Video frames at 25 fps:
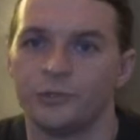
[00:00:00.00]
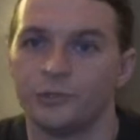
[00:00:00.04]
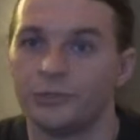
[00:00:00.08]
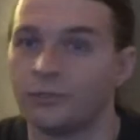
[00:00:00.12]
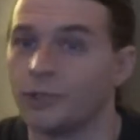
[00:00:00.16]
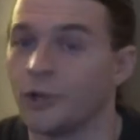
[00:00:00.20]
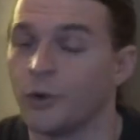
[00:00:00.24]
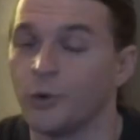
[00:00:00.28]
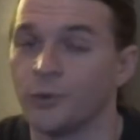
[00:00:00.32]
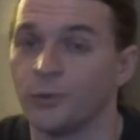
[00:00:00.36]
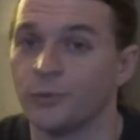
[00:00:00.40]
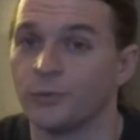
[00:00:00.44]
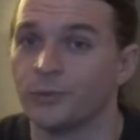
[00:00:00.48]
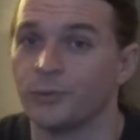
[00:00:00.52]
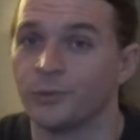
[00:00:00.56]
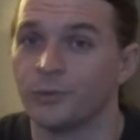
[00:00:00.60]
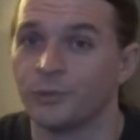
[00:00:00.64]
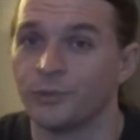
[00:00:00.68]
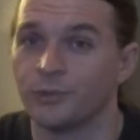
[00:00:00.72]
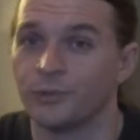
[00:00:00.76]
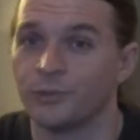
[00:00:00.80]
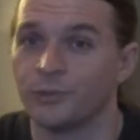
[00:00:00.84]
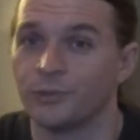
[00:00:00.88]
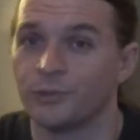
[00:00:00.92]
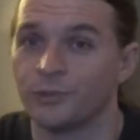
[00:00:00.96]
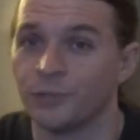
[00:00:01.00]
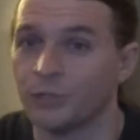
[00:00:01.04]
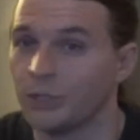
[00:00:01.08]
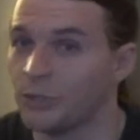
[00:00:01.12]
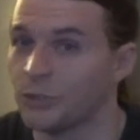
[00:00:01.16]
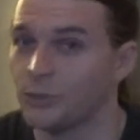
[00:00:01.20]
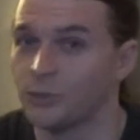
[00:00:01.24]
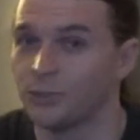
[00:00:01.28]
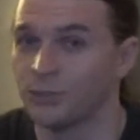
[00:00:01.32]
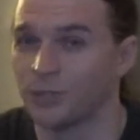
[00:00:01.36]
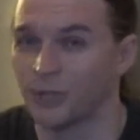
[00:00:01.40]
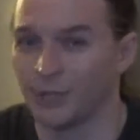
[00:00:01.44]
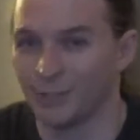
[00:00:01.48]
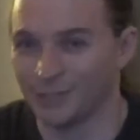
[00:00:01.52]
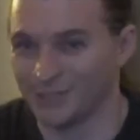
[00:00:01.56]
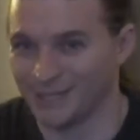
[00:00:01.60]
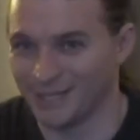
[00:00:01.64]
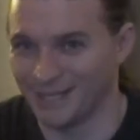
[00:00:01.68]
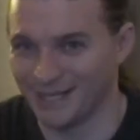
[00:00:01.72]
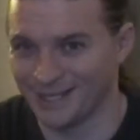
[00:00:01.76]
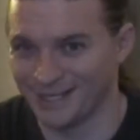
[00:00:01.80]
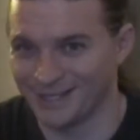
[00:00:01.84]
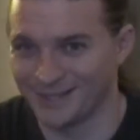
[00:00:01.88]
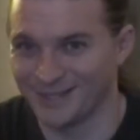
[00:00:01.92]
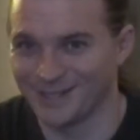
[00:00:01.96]
don't use it all
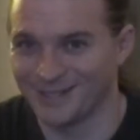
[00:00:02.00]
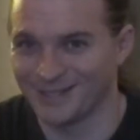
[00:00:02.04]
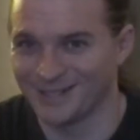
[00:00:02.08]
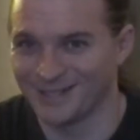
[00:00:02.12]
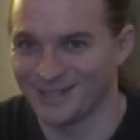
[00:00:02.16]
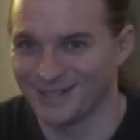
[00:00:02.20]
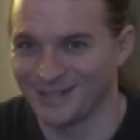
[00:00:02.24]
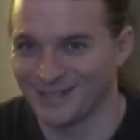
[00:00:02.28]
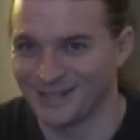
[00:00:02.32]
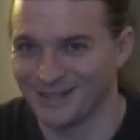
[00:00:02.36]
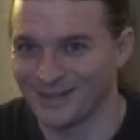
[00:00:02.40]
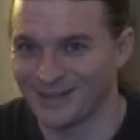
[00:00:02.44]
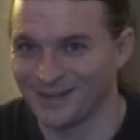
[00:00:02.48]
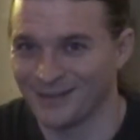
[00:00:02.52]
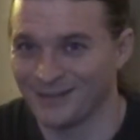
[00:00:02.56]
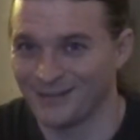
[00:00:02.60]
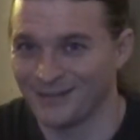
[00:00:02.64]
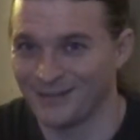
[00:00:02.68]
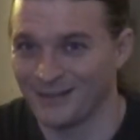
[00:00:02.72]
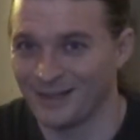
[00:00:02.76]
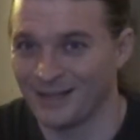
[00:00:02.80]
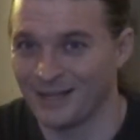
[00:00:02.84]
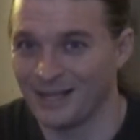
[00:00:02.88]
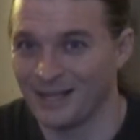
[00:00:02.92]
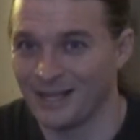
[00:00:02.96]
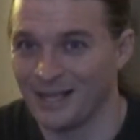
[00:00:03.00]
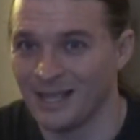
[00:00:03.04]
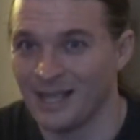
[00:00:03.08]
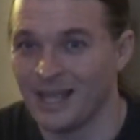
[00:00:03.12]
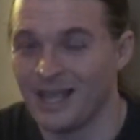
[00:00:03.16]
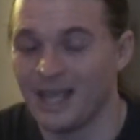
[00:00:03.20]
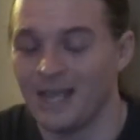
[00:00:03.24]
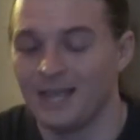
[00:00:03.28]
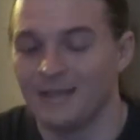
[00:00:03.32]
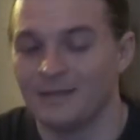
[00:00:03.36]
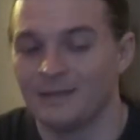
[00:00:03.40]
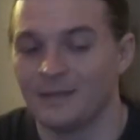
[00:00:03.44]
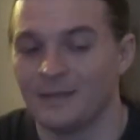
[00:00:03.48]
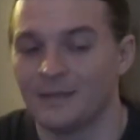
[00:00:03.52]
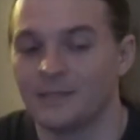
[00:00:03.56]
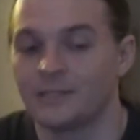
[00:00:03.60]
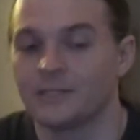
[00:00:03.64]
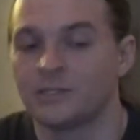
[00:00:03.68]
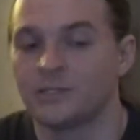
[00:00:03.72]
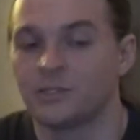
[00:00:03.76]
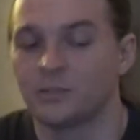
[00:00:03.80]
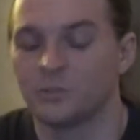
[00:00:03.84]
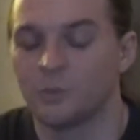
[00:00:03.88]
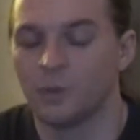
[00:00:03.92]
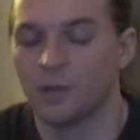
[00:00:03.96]
together, right? Now
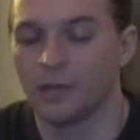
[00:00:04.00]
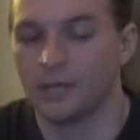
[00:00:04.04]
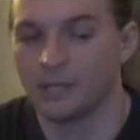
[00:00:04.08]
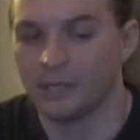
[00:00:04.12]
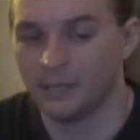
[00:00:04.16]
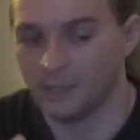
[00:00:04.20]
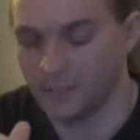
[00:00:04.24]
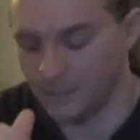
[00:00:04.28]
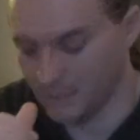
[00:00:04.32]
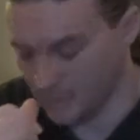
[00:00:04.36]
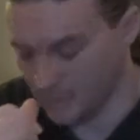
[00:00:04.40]
this is what